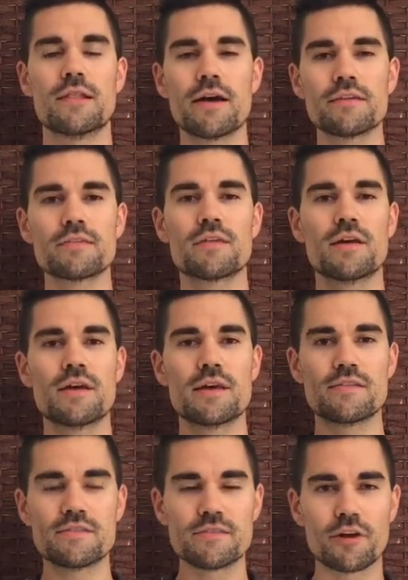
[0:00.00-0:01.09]
Lust
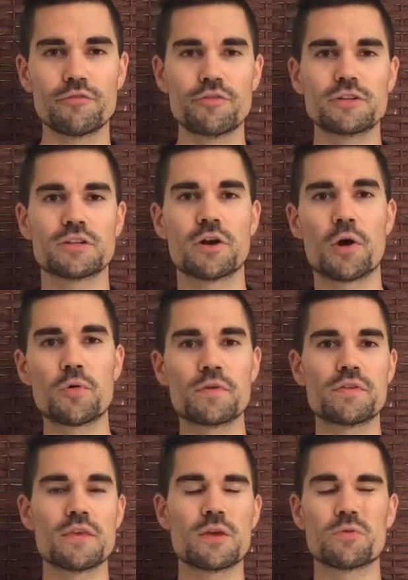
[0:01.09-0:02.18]
is selfish and
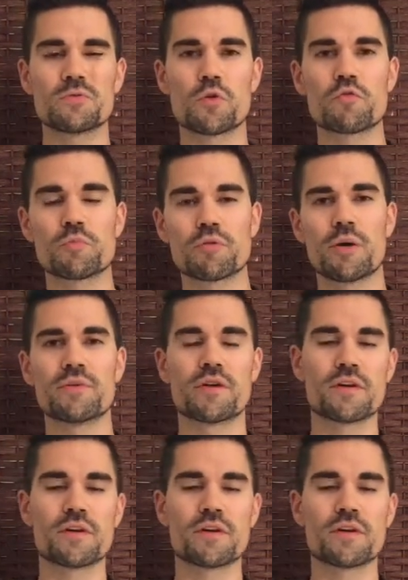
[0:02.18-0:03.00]
always equals overpromise,